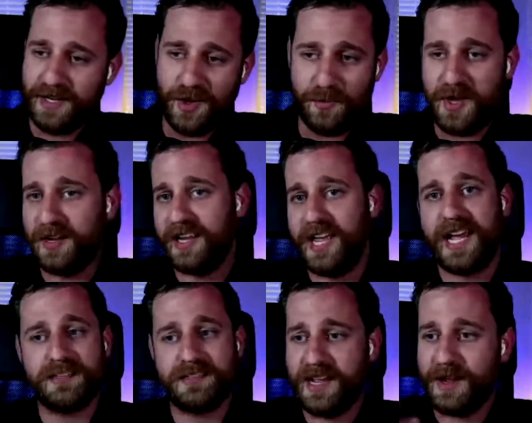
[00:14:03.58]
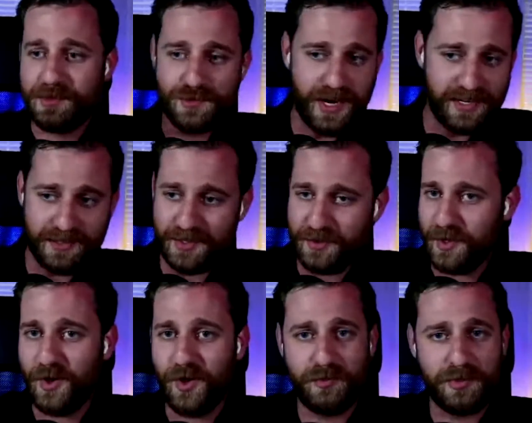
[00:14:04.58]
podcast, and I was trying to do a
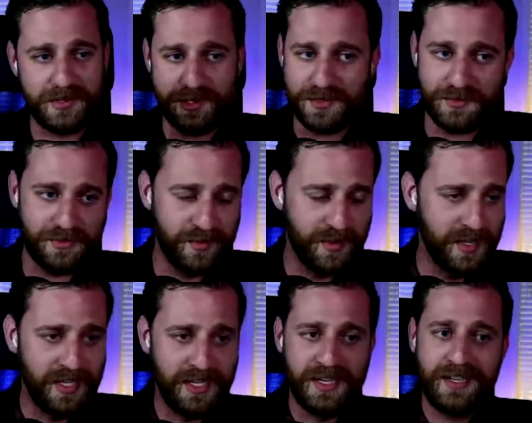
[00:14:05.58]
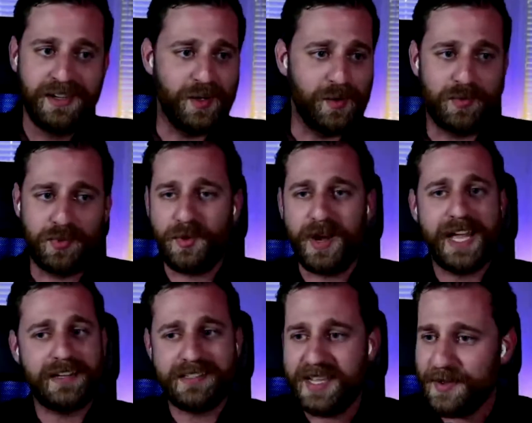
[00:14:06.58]
whole bunch of,
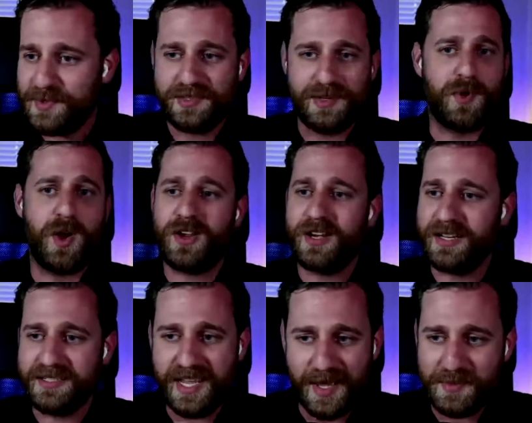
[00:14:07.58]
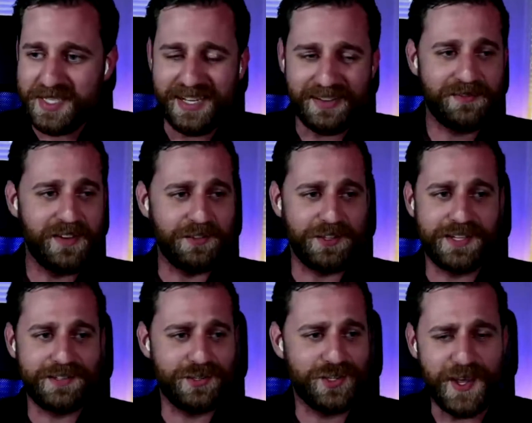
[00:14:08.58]
brand tips and marketing tips, and it felt
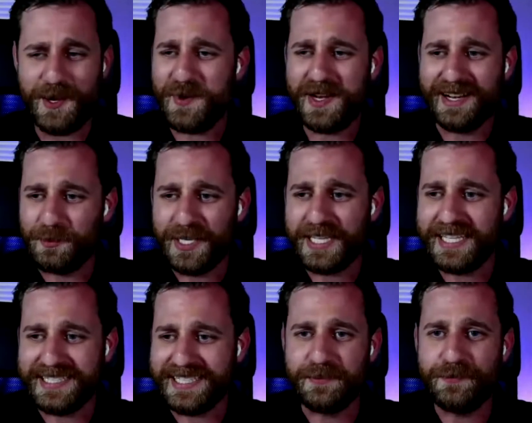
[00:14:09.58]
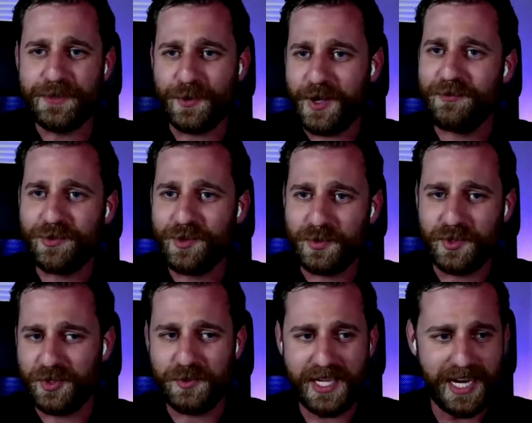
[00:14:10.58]
disingenuous. I really didn't feel comfortable
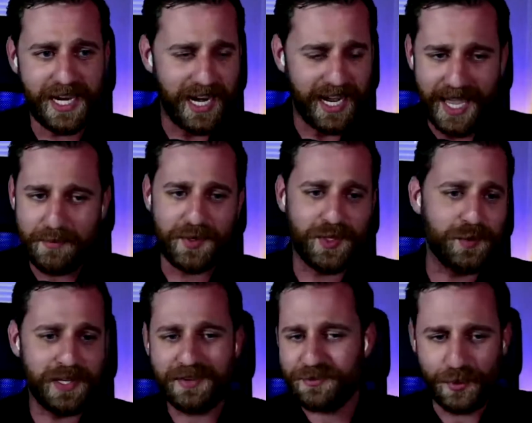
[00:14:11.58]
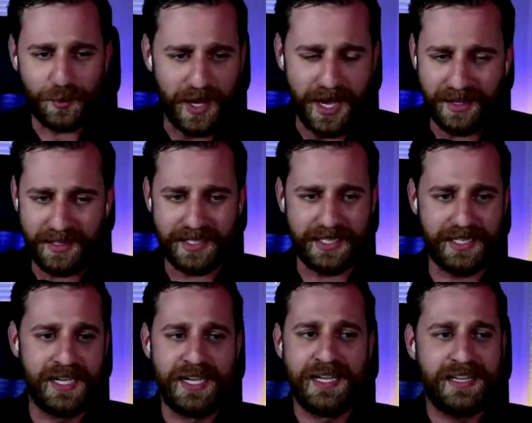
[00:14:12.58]
doing it, and I kept doing it for a while,
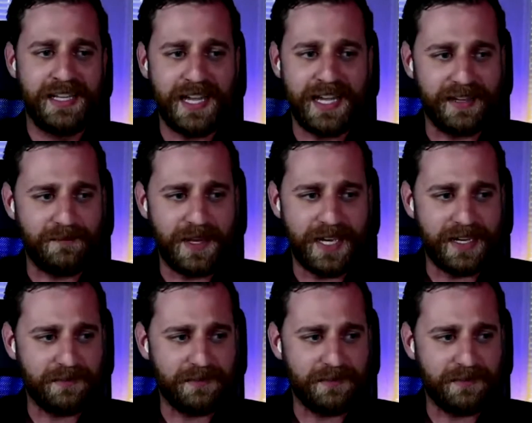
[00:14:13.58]
and I